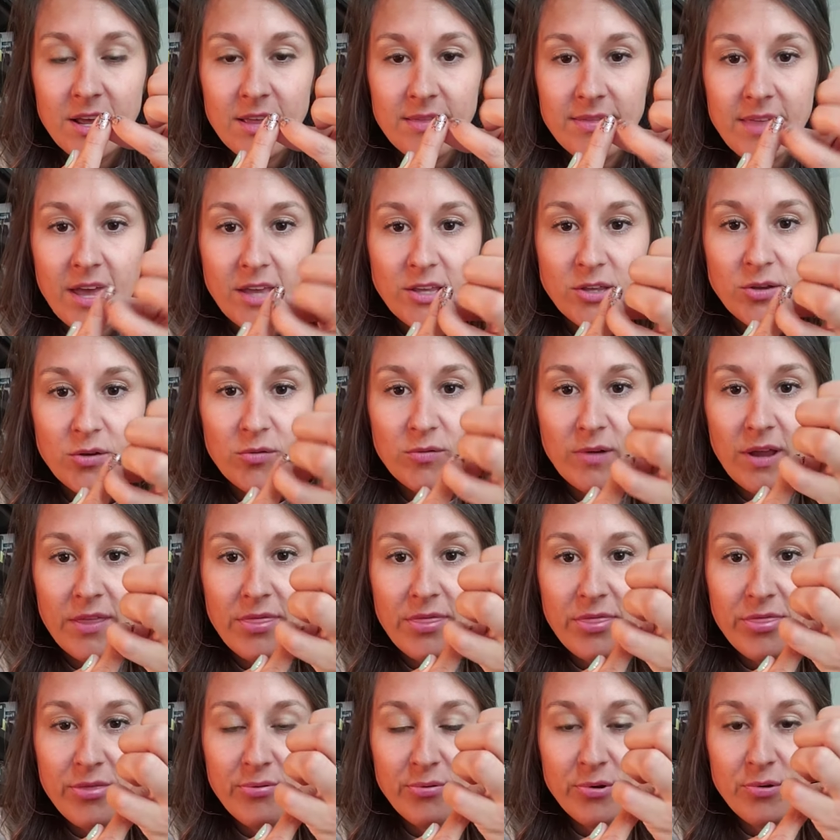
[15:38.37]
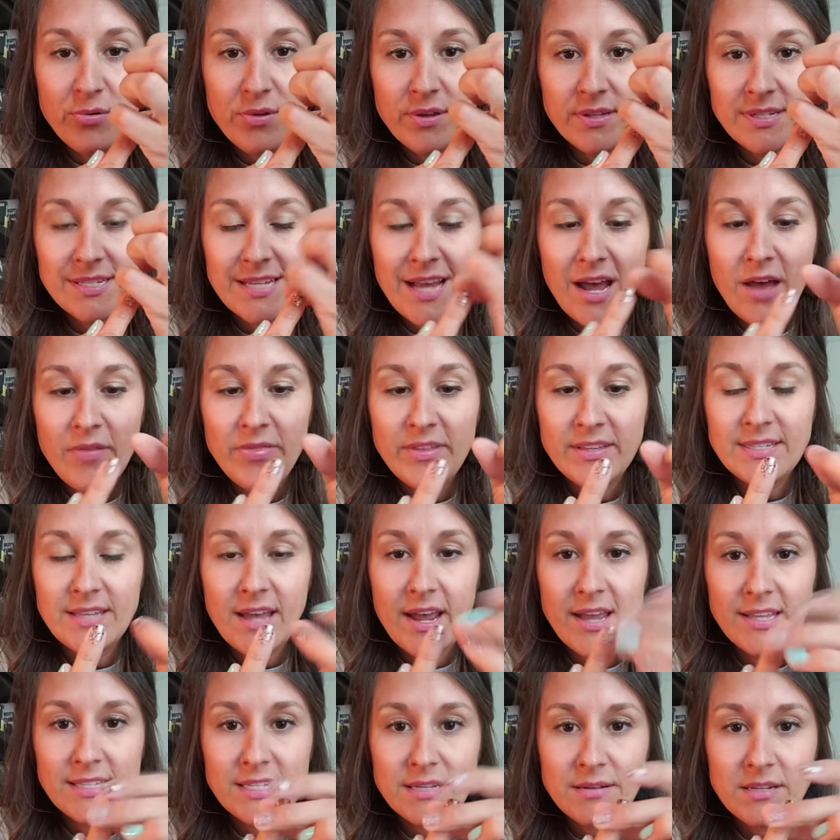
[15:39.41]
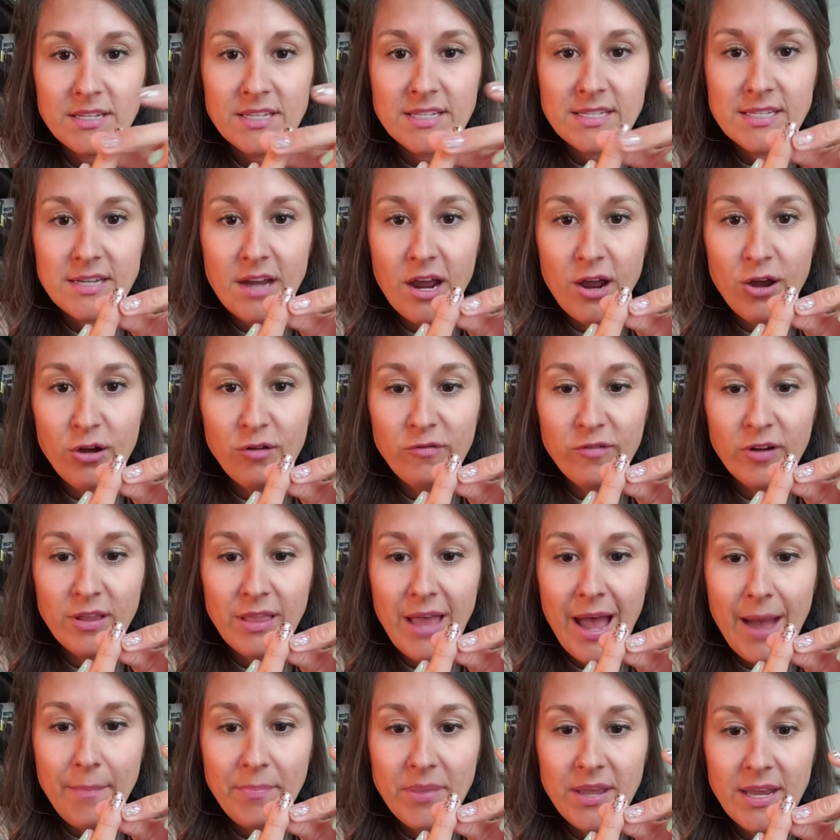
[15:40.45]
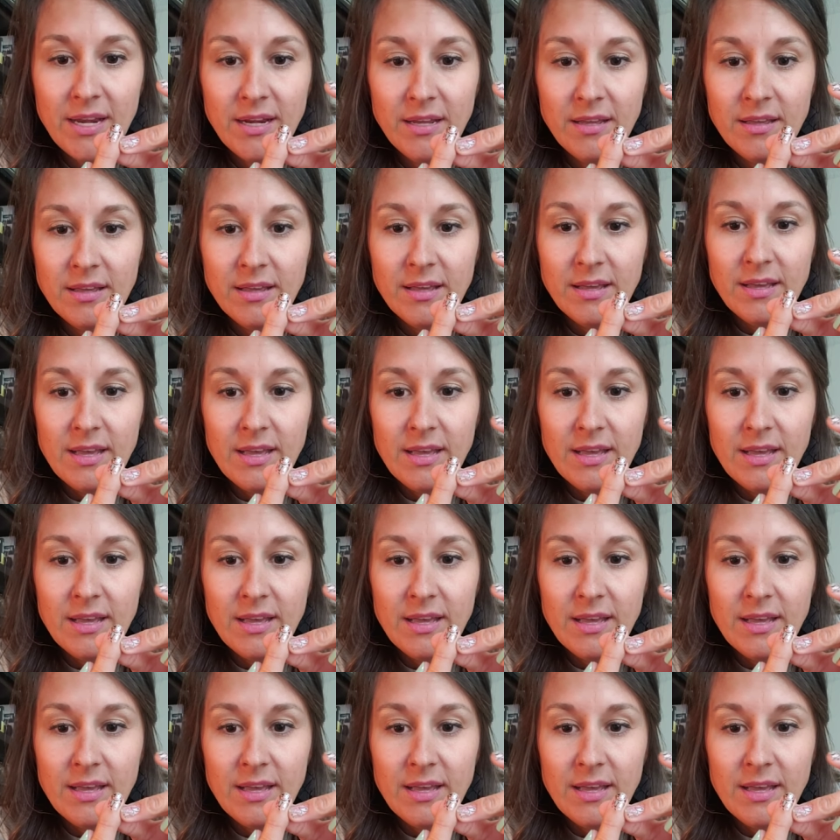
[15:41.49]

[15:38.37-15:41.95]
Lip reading: that you run through down the sides and it's not overlapping.